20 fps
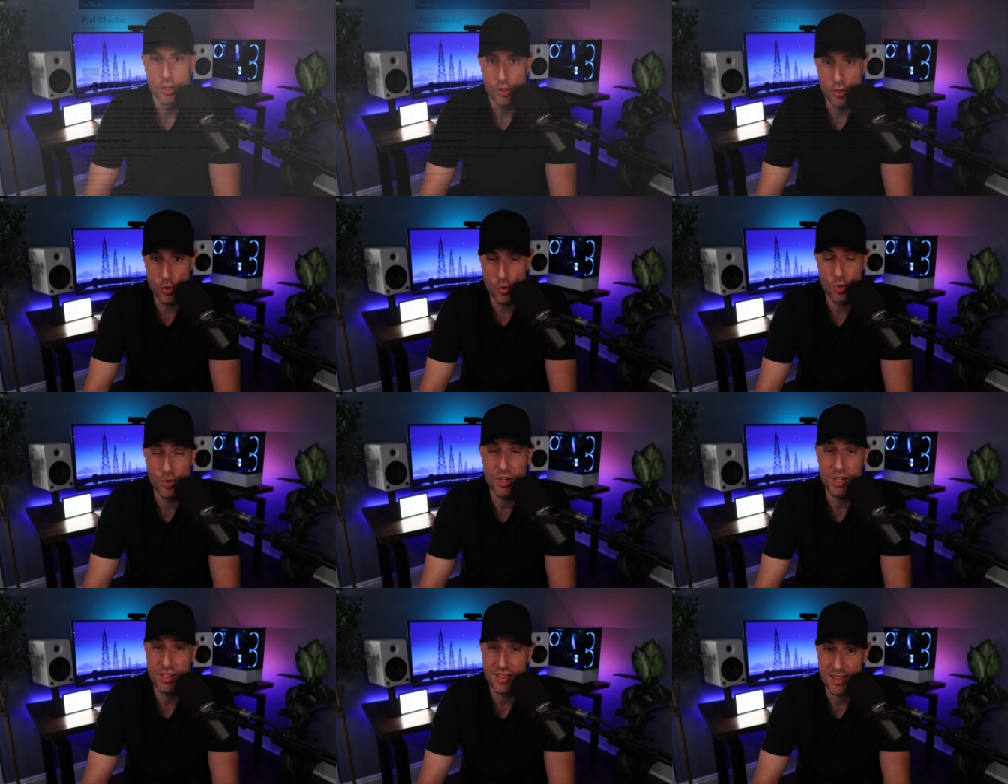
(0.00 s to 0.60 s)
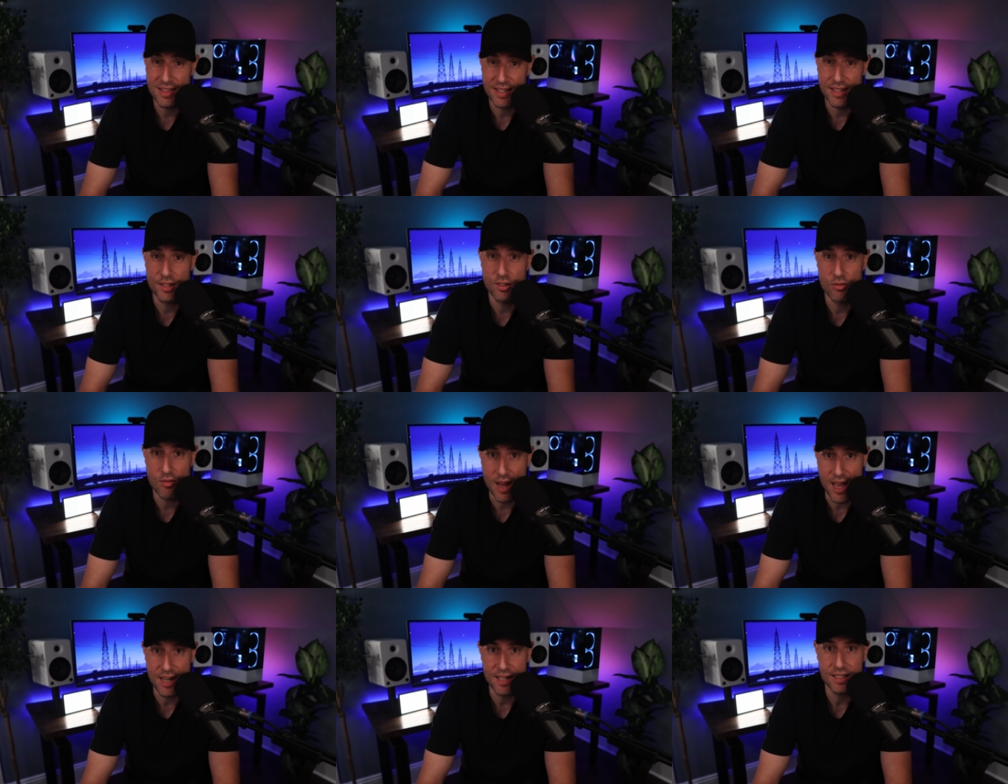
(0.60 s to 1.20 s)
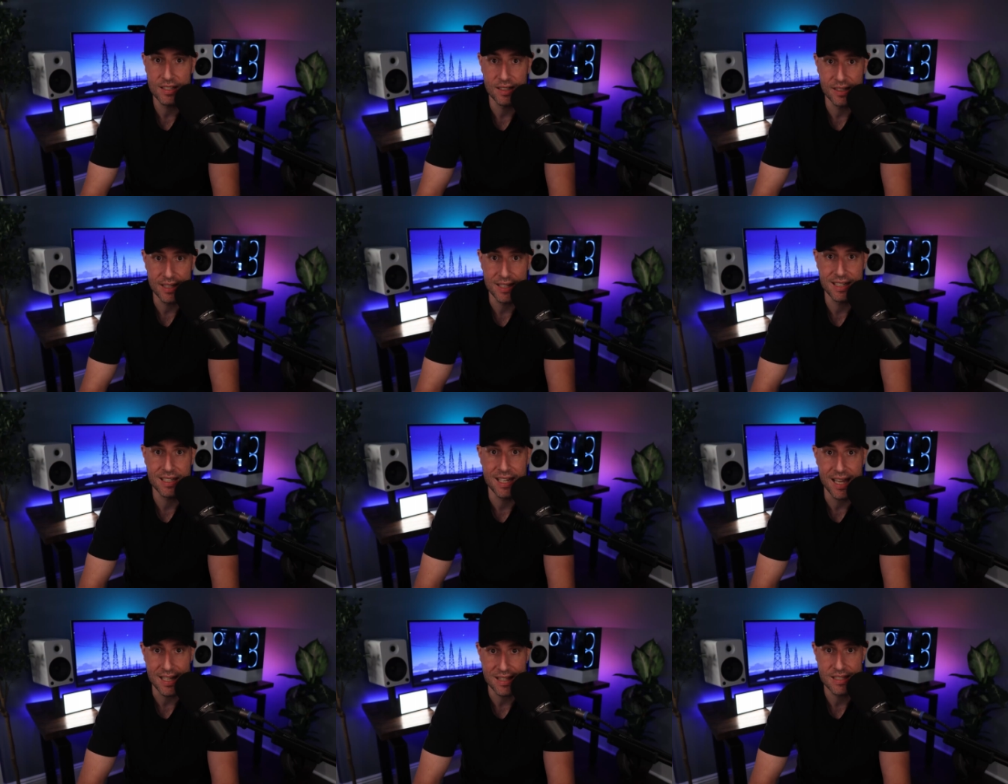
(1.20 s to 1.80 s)
you could theoretically
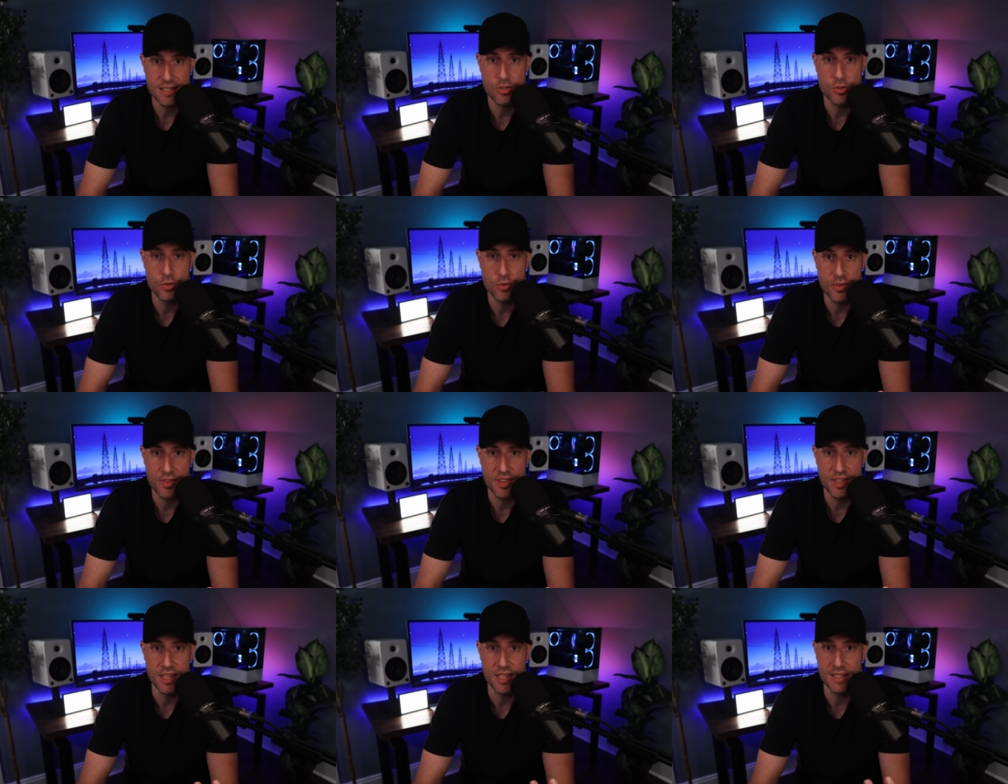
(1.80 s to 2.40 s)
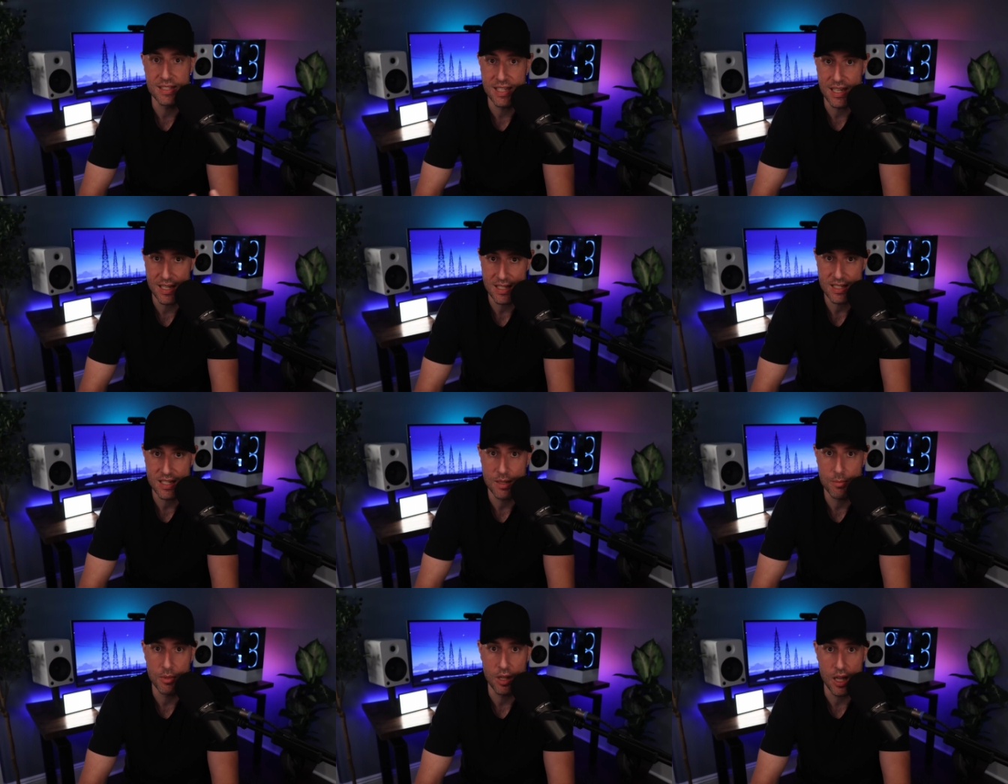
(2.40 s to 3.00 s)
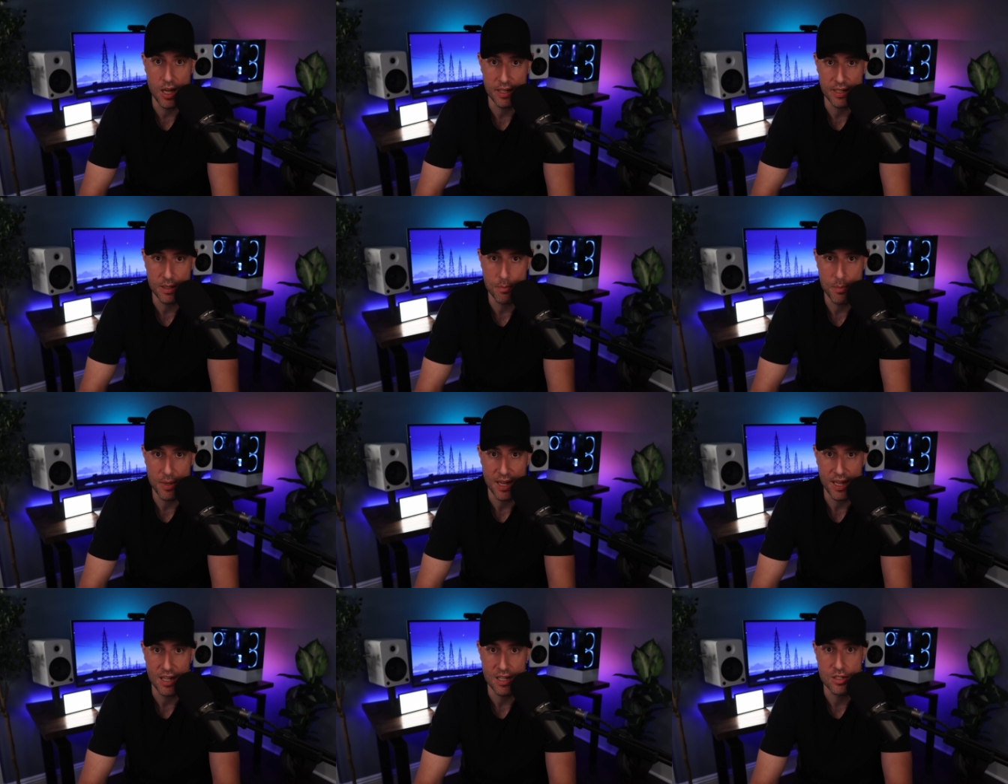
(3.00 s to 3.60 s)
get to the DSM
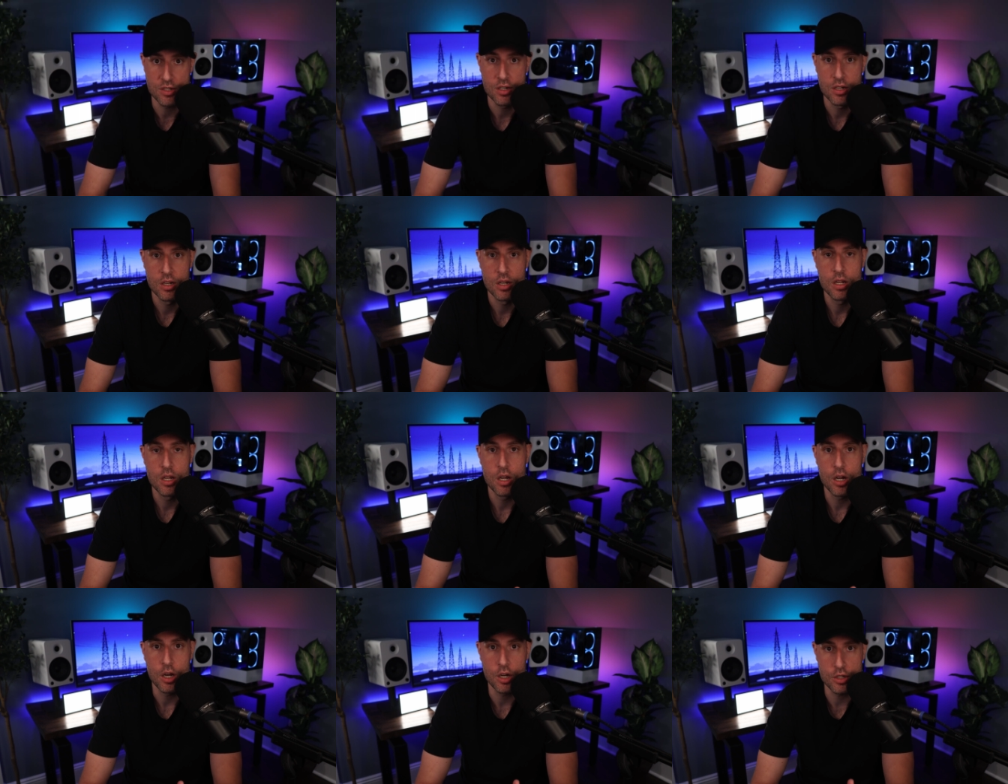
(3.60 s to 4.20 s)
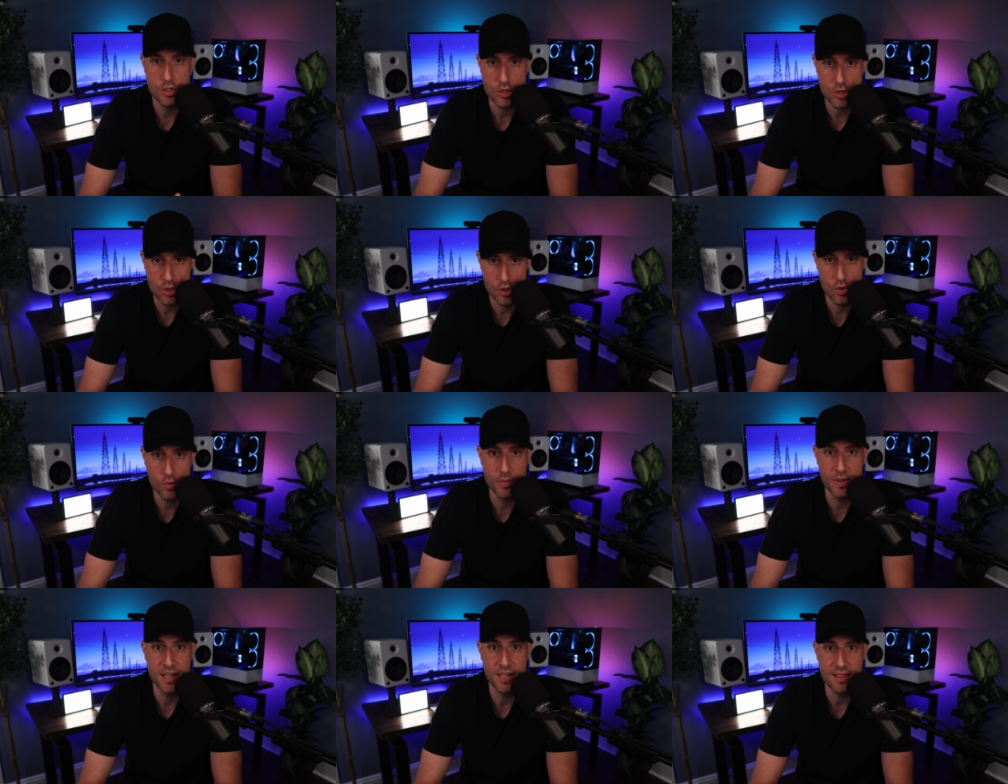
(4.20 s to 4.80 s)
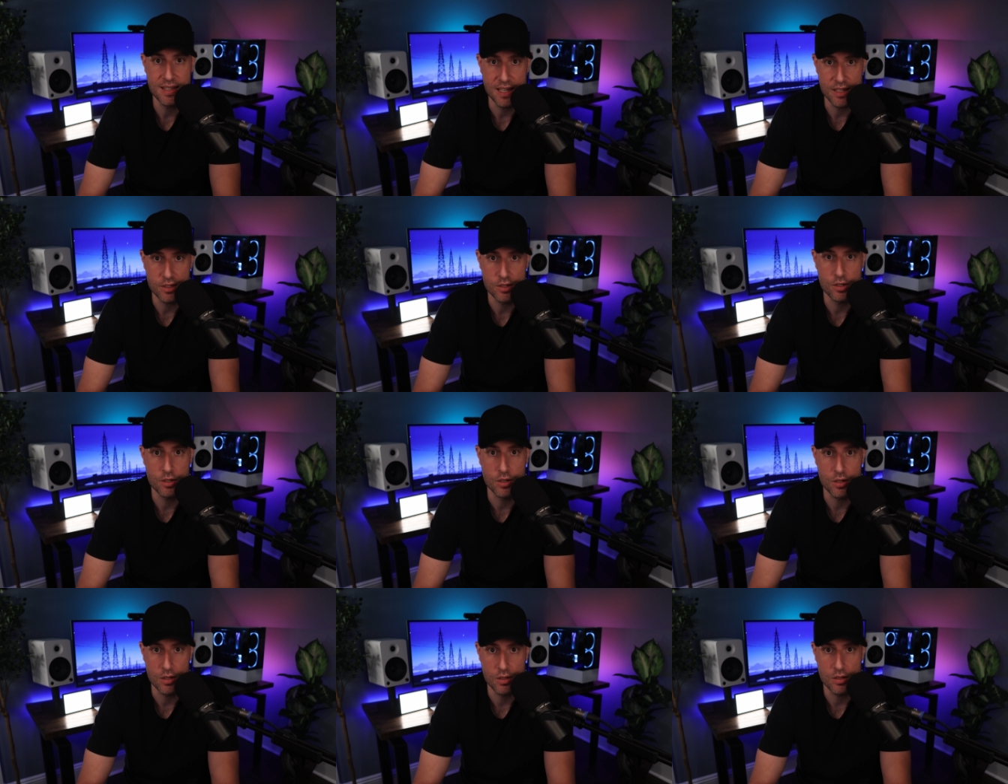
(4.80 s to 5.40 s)
login page, assuming that
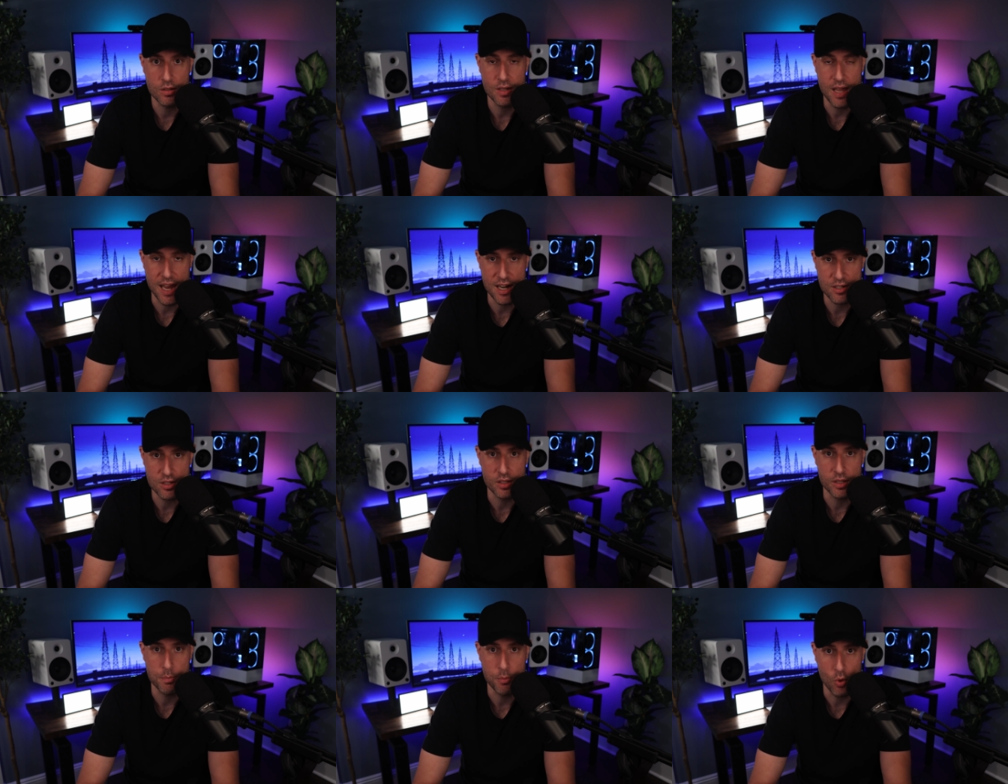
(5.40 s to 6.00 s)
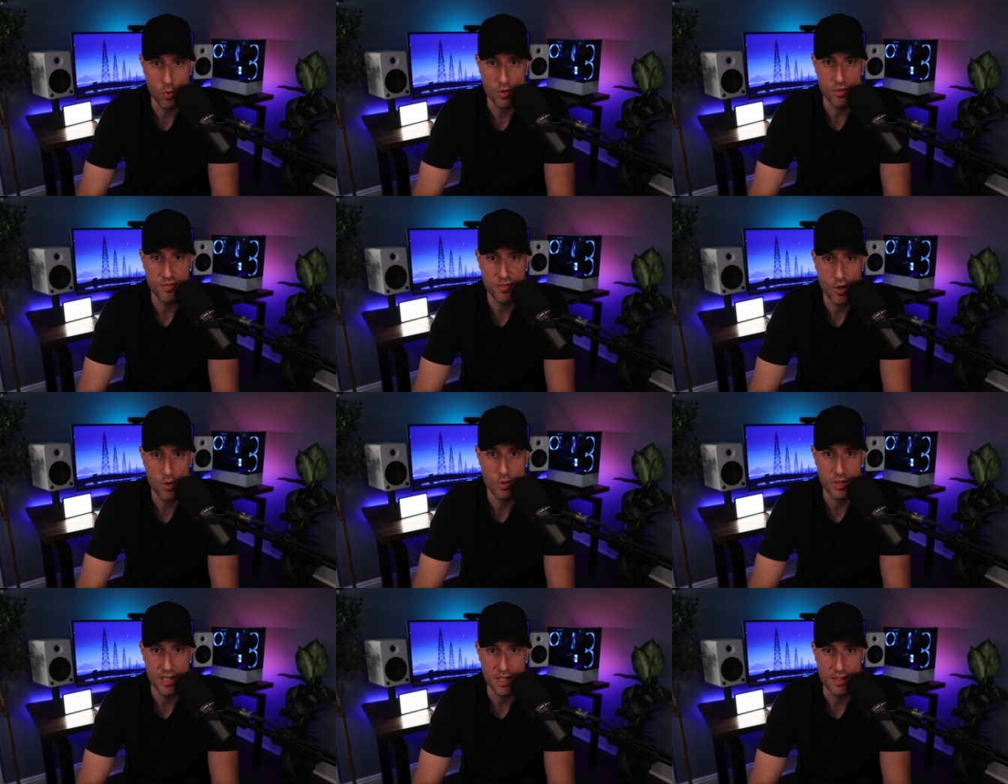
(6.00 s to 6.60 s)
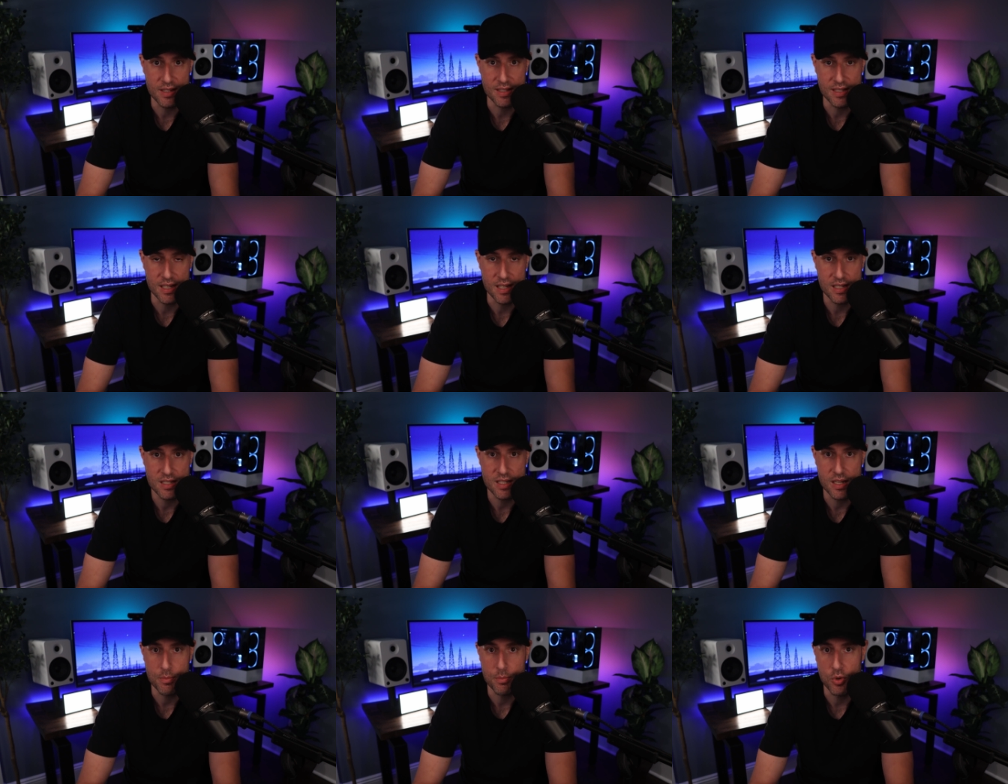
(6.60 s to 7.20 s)
you're actually port forwarding the
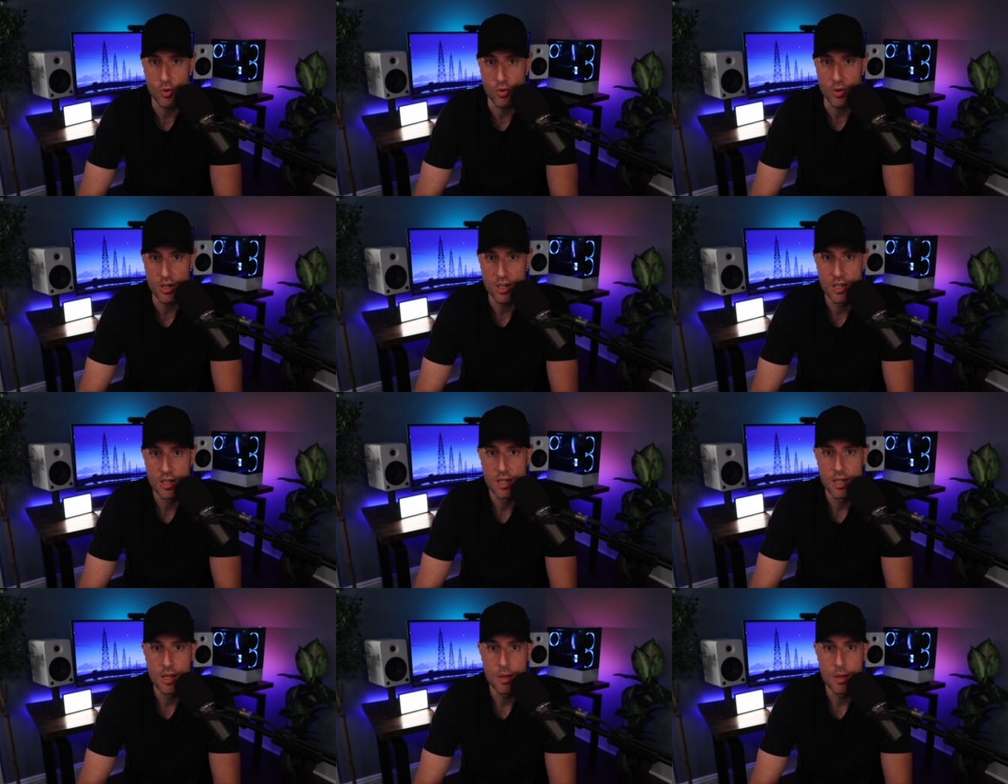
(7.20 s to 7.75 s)
DSM port.